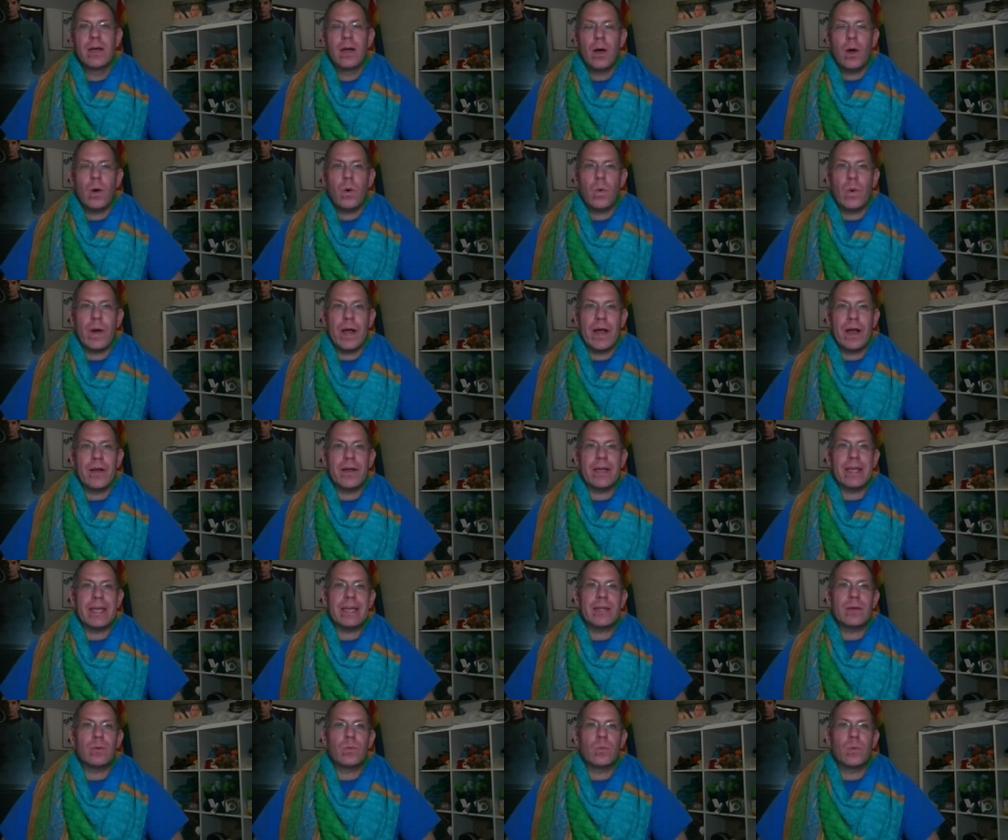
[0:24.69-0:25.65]
where
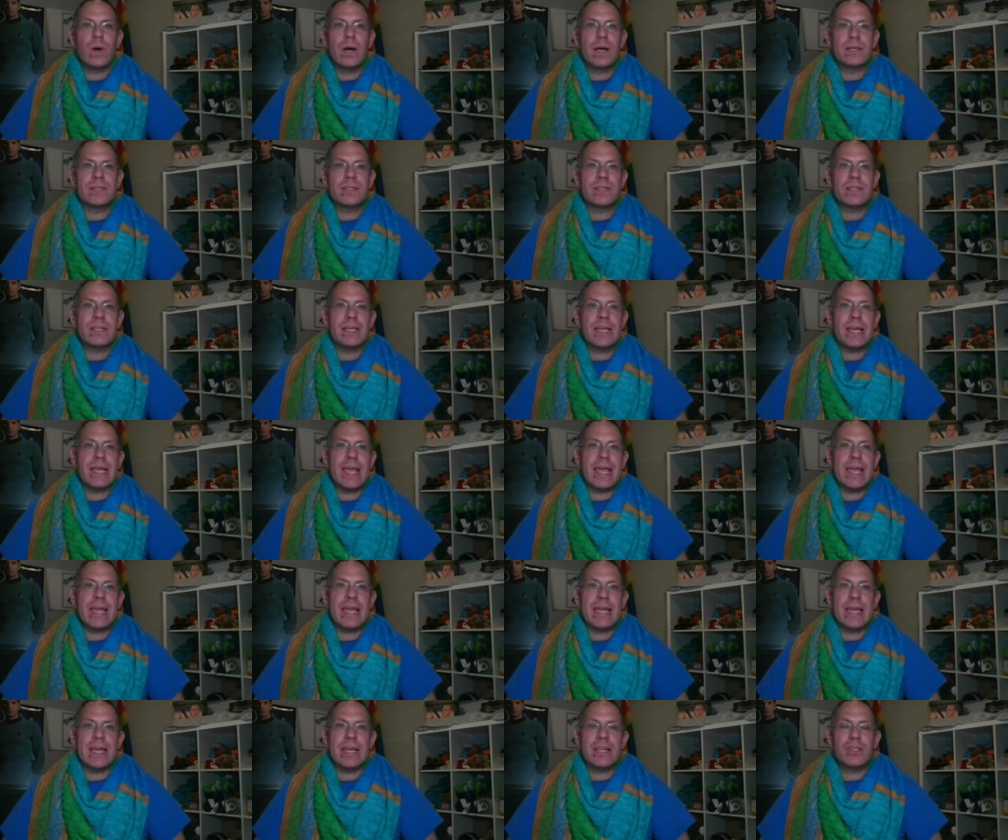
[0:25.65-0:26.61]
it was
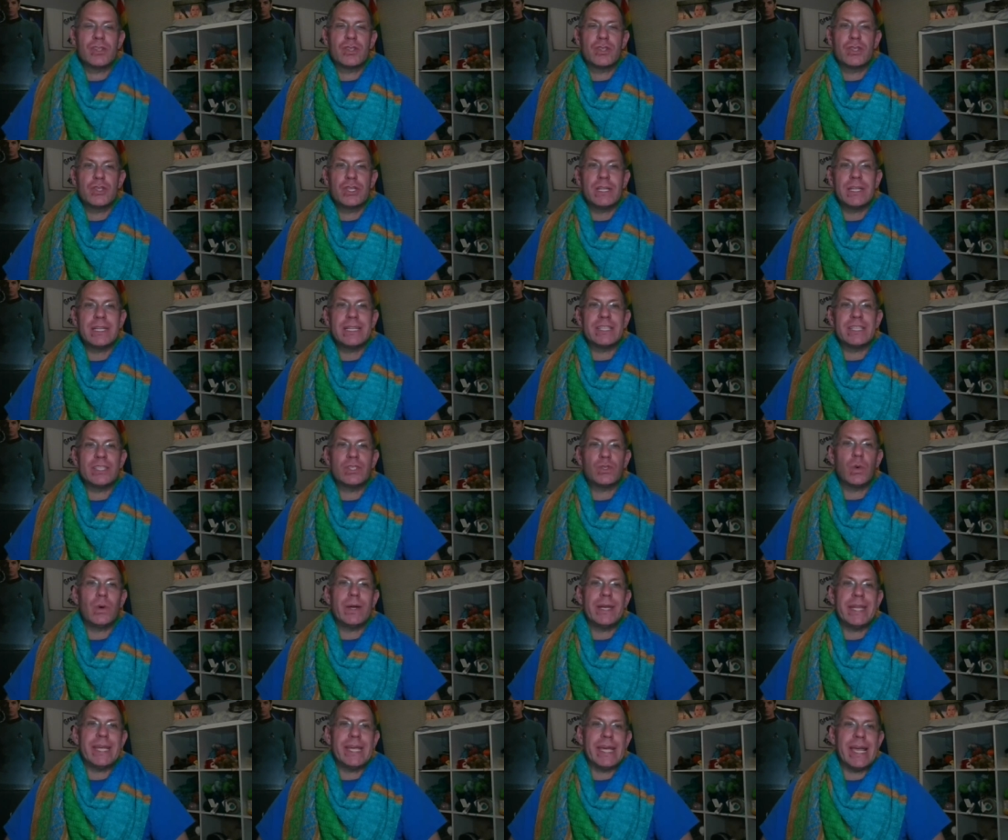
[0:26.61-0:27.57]
a chilly
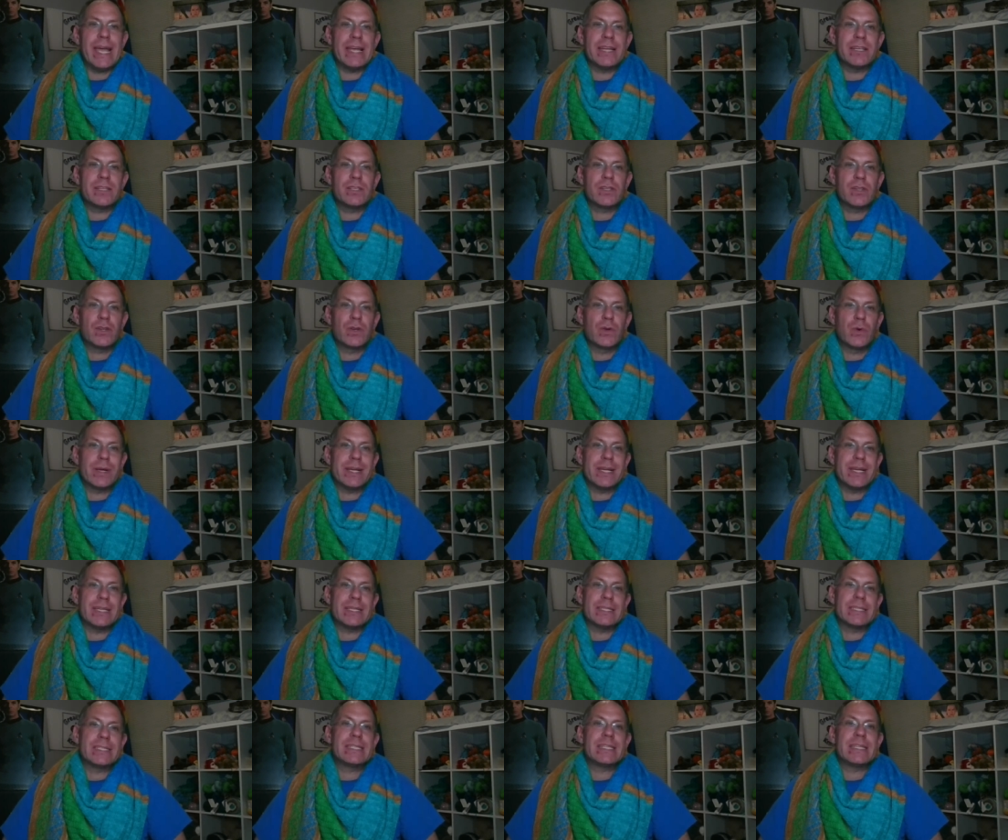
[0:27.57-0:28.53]
28
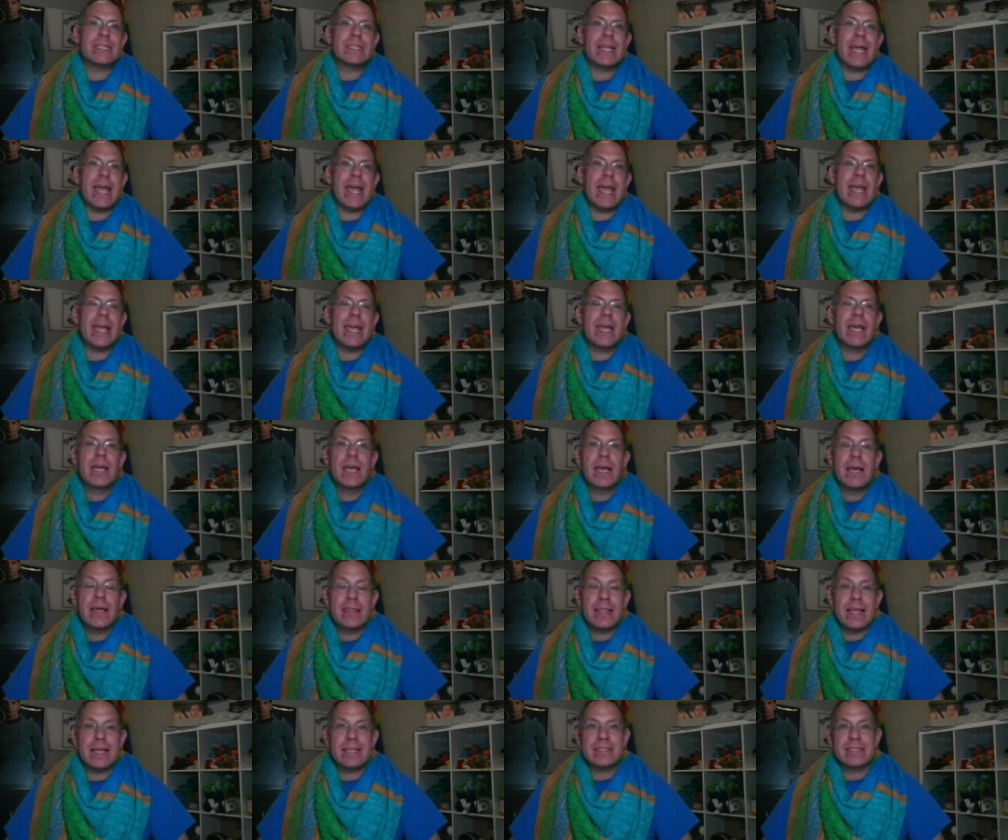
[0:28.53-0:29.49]
degrees today.
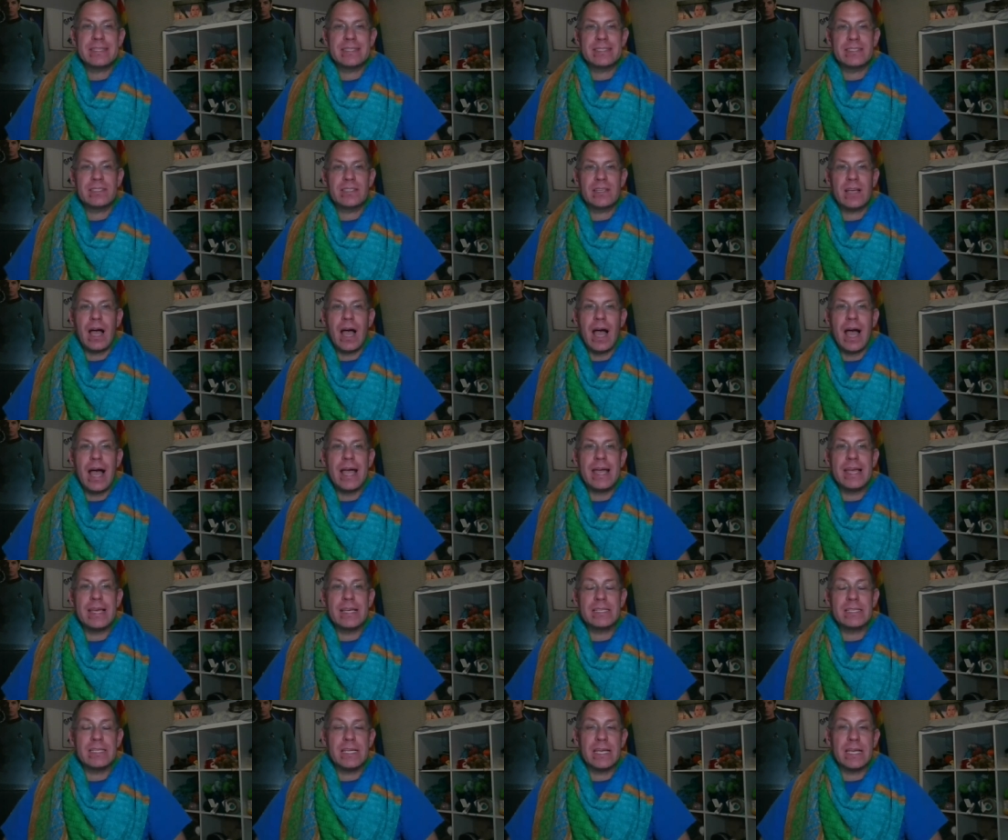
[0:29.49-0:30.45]
That's as high
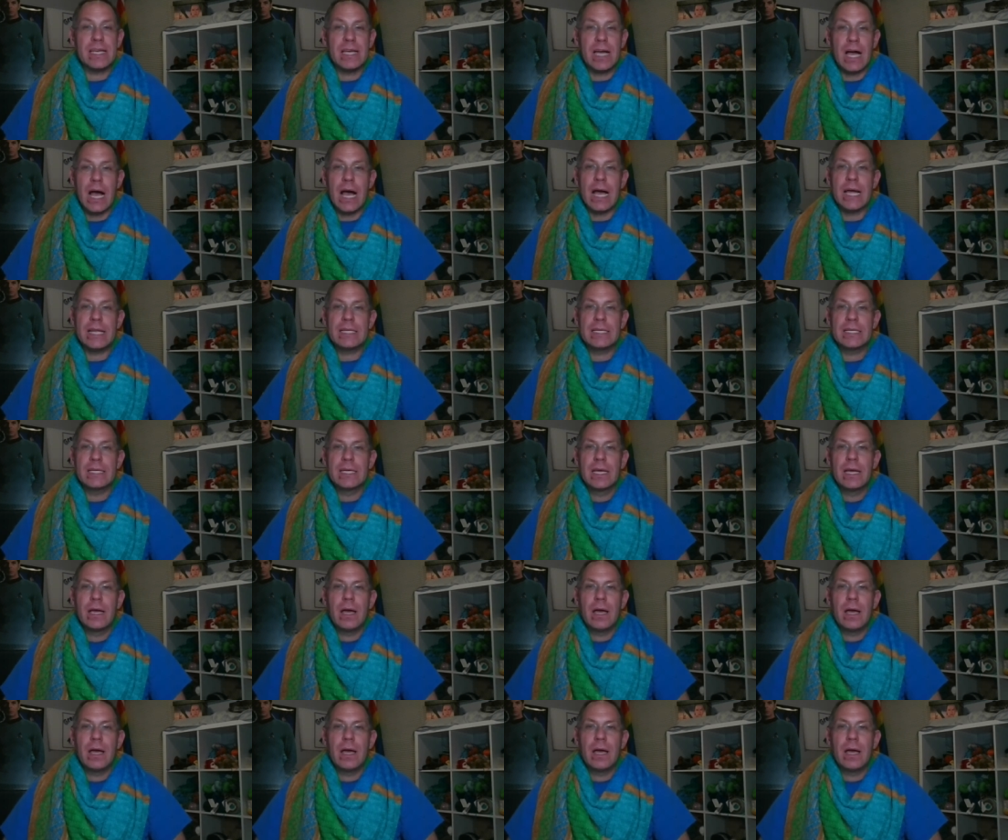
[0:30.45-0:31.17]
as it got.